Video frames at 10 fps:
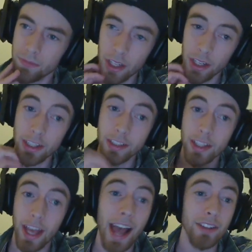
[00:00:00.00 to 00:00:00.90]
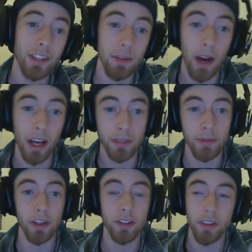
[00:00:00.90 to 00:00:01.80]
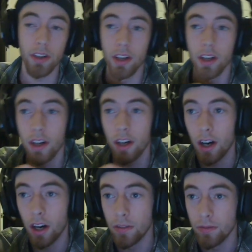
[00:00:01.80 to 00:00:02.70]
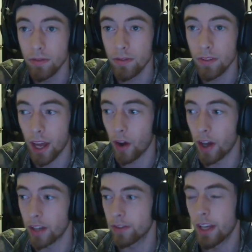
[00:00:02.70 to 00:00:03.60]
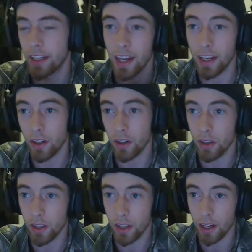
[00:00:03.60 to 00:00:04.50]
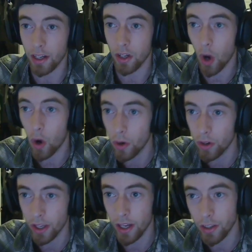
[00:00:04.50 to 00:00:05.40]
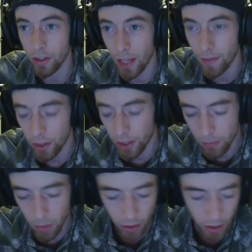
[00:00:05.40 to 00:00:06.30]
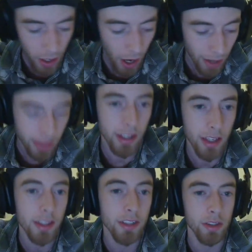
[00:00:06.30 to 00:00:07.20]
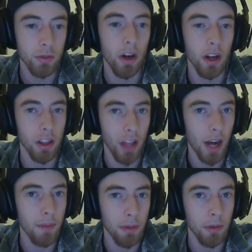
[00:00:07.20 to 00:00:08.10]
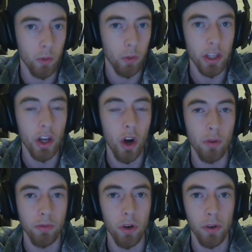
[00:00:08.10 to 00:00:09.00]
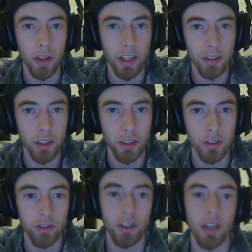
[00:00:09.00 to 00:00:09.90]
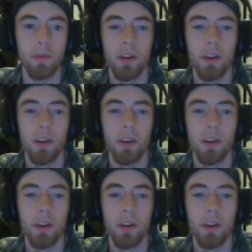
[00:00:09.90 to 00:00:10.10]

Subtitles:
At least it hasn't in my experience. Now, as for like getting known or getting your name out there more, I think this is what a lot of people really hope for when they start to stream,